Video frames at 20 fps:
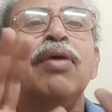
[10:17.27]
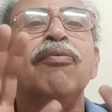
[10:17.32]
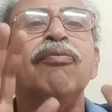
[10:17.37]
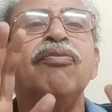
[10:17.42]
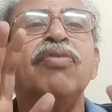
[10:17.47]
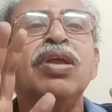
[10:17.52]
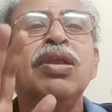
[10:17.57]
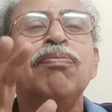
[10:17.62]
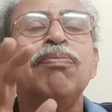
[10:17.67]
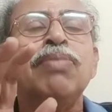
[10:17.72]

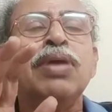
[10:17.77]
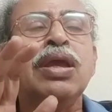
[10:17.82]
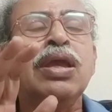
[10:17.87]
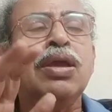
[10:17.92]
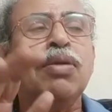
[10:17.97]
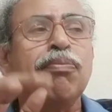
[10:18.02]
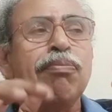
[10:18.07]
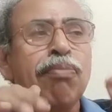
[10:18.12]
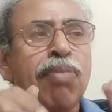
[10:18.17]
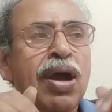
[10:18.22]
will
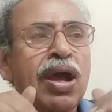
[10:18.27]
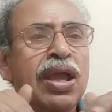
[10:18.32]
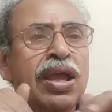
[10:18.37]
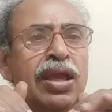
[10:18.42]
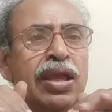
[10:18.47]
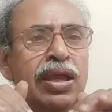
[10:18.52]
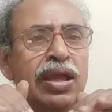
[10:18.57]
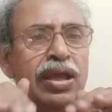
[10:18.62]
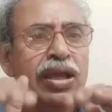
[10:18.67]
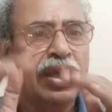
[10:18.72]
be
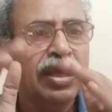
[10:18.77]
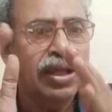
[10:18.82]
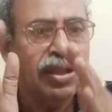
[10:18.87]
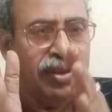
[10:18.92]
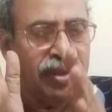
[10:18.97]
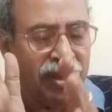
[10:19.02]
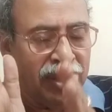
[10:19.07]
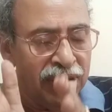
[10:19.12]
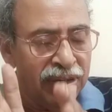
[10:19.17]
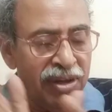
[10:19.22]
by
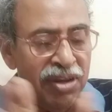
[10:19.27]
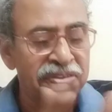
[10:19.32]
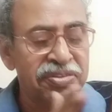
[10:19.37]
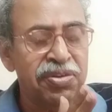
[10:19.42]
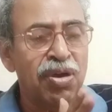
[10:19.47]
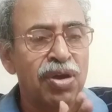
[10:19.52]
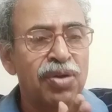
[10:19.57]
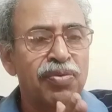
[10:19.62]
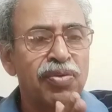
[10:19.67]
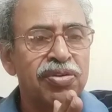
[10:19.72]
the next
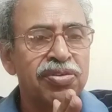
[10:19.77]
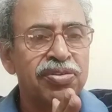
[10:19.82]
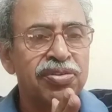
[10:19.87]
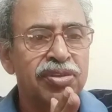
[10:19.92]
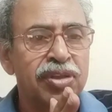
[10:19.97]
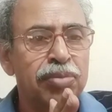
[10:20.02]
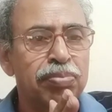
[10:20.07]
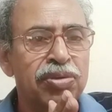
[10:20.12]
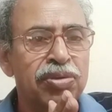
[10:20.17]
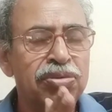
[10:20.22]
onwards.
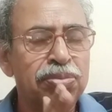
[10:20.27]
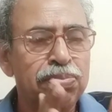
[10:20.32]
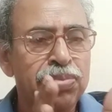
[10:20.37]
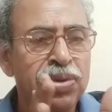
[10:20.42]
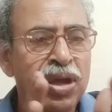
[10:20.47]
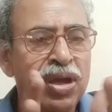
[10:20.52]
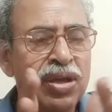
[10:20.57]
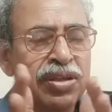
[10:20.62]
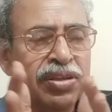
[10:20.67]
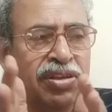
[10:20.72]
That means
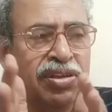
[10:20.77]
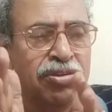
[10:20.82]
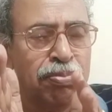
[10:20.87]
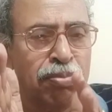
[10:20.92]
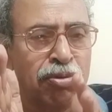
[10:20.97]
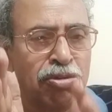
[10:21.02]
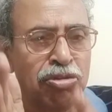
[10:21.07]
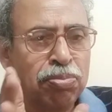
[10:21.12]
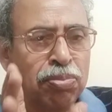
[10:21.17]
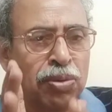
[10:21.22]
by this
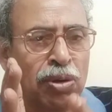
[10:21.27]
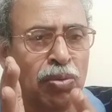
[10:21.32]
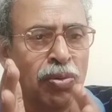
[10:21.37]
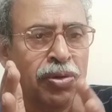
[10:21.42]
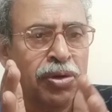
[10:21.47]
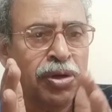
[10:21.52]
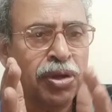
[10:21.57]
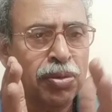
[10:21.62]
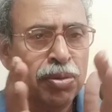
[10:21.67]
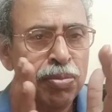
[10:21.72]
principal
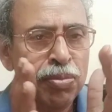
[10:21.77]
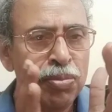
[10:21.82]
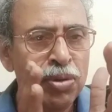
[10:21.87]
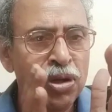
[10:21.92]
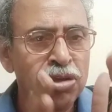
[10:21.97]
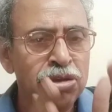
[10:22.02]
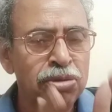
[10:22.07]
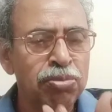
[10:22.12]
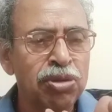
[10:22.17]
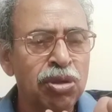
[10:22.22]
quantum number,
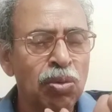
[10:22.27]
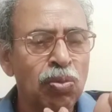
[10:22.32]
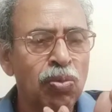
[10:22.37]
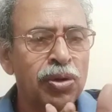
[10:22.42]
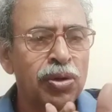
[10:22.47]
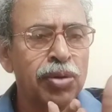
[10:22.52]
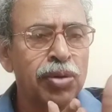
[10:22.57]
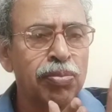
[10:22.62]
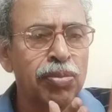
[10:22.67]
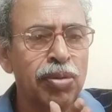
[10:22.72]
azimuthal
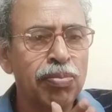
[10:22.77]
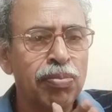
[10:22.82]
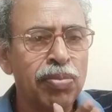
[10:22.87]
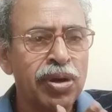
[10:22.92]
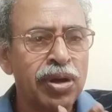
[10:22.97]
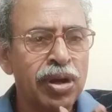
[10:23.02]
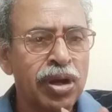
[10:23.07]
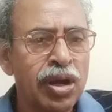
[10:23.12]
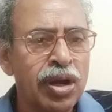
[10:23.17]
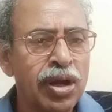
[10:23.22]
quantum number,
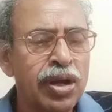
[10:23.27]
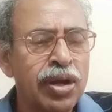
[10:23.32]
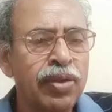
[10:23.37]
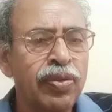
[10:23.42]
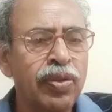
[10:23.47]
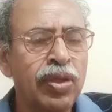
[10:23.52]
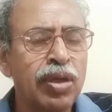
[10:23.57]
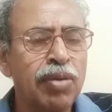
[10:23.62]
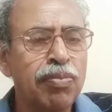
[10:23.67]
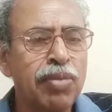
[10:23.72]
and
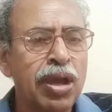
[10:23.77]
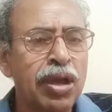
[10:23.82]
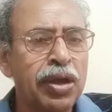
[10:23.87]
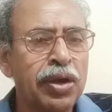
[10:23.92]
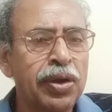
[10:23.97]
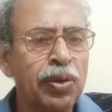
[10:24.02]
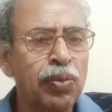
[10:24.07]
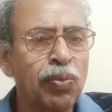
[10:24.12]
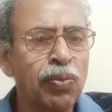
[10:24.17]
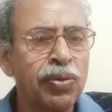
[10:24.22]
the
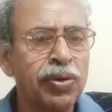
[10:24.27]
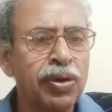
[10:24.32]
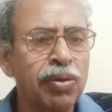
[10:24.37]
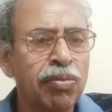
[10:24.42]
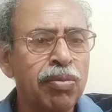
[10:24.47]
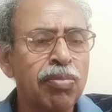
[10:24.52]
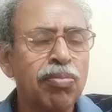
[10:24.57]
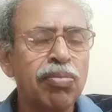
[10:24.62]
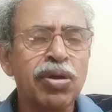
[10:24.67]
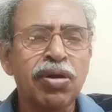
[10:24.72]
magnetic quantum
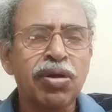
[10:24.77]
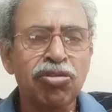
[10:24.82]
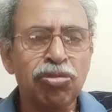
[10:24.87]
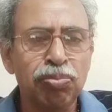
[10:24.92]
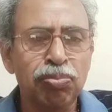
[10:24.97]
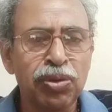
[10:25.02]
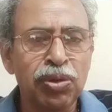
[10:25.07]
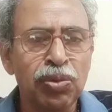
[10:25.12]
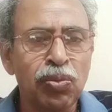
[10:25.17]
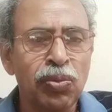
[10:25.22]
number, and
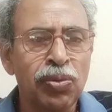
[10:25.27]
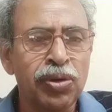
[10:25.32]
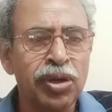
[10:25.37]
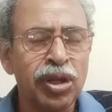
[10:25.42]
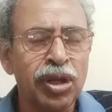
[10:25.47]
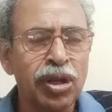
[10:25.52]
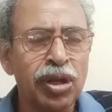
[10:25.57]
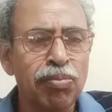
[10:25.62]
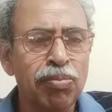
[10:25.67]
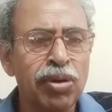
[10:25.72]
spin
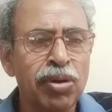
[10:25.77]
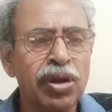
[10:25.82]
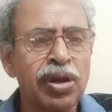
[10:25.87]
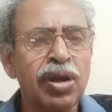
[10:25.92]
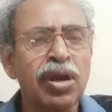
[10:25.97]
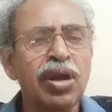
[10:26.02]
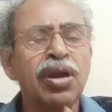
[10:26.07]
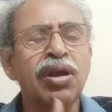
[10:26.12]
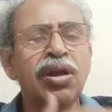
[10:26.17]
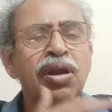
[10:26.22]
quantum number,
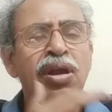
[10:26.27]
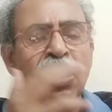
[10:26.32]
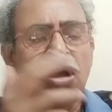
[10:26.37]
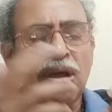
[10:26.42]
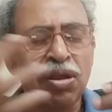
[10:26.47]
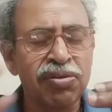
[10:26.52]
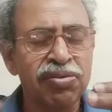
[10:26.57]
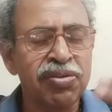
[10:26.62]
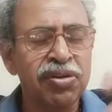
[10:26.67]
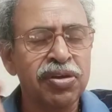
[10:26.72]
and
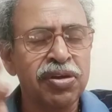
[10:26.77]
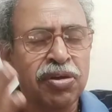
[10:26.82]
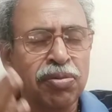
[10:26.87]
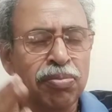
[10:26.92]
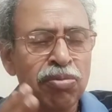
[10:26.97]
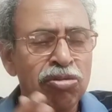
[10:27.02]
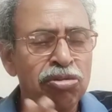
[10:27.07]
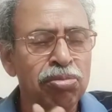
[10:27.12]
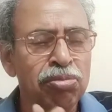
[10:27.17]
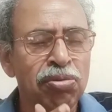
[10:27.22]
uncertainty
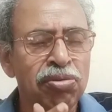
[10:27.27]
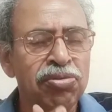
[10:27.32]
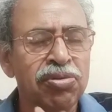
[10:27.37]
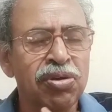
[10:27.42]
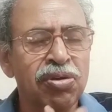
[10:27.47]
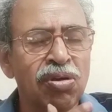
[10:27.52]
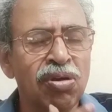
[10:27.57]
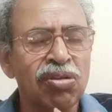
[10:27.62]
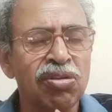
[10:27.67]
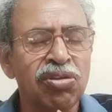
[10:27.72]
principles,
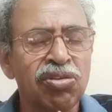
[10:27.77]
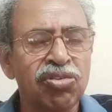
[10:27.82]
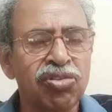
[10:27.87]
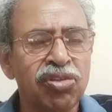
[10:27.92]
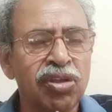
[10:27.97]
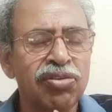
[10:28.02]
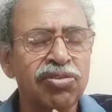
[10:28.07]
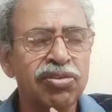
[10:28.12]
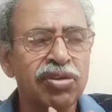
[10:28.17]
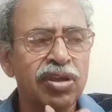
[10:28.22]
and all these
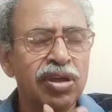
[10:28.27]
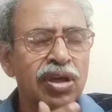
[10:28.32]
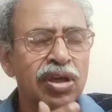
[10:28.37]
things.